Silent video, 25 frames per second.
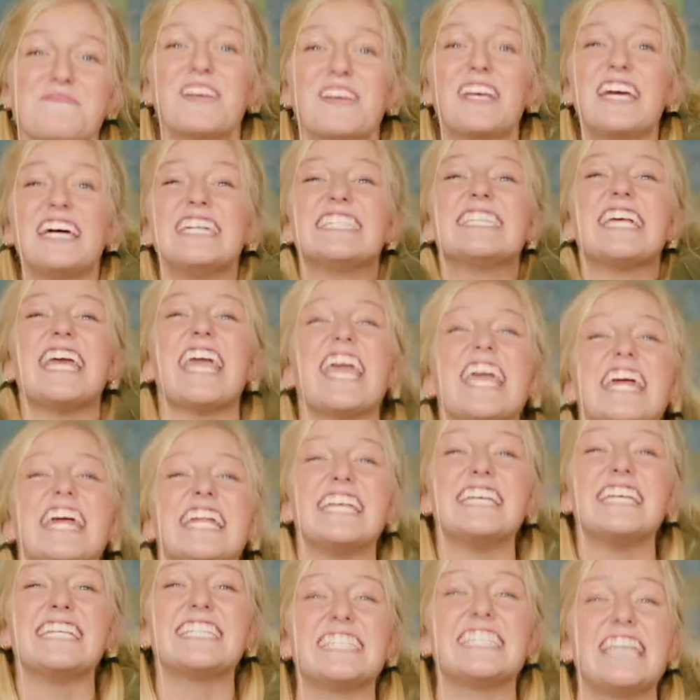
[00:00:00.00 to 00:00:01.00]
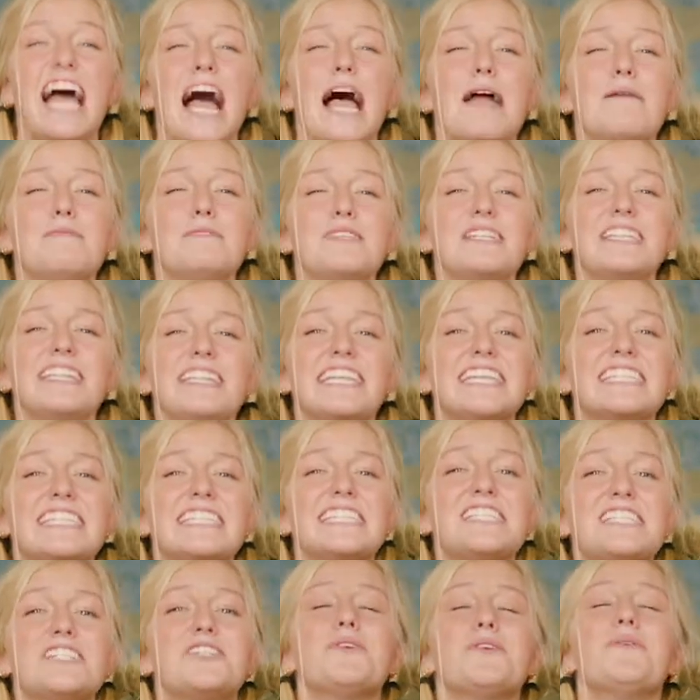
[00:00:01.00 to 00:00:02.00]
because it is time to
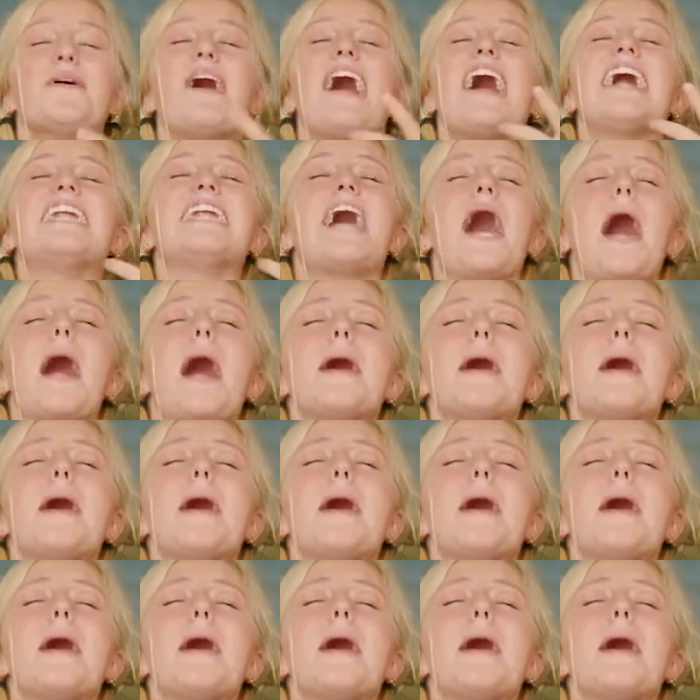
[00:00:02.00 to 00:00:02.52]
listen to an